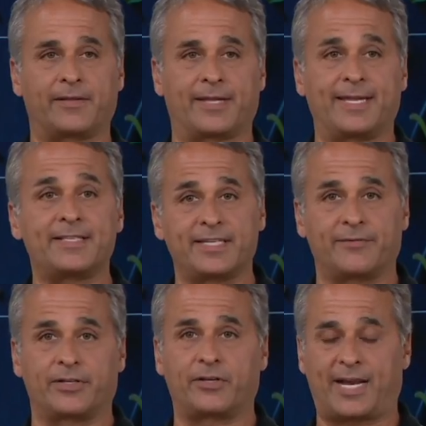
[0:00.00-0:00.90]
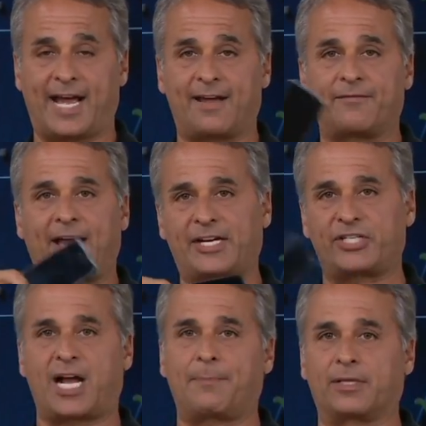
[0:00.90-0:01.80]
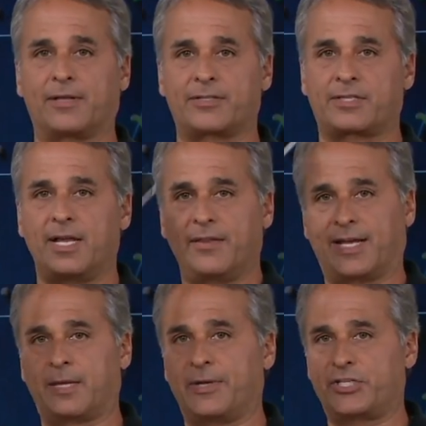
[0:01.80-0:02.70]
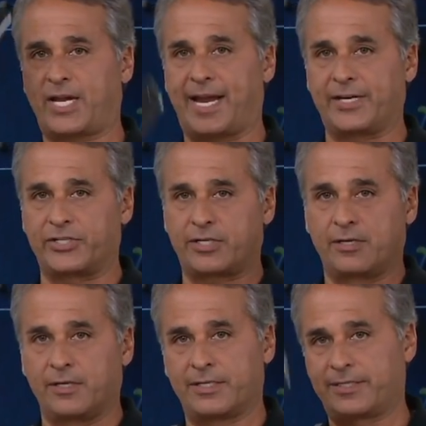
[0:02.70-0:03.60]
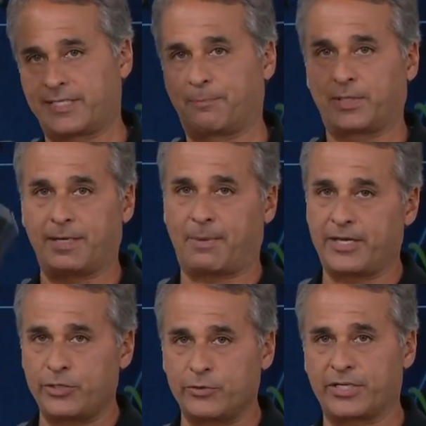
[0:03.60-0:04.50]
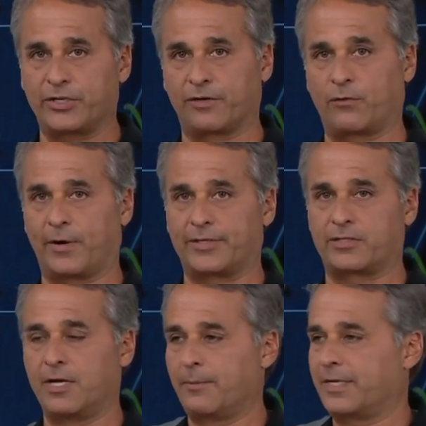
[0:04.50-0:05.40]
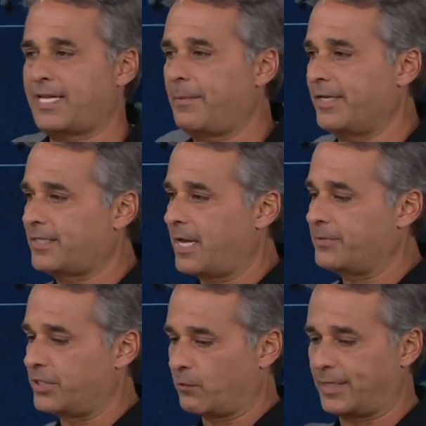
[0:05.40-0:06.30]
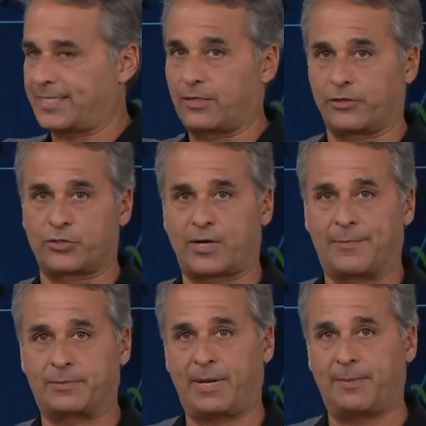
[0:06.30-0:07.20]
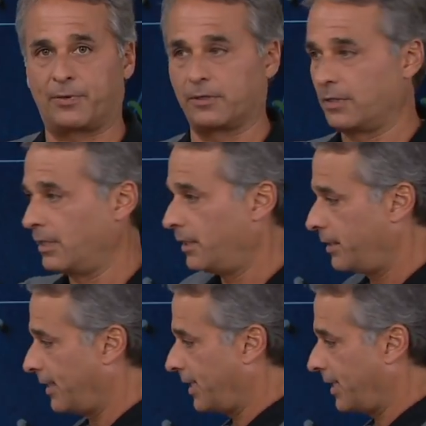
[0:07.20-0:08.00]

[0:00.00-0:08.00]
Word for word: and the kids even could have that shopping list that can be changed simply by using your voice. Because how many times do you write down little scraps of paper yeah,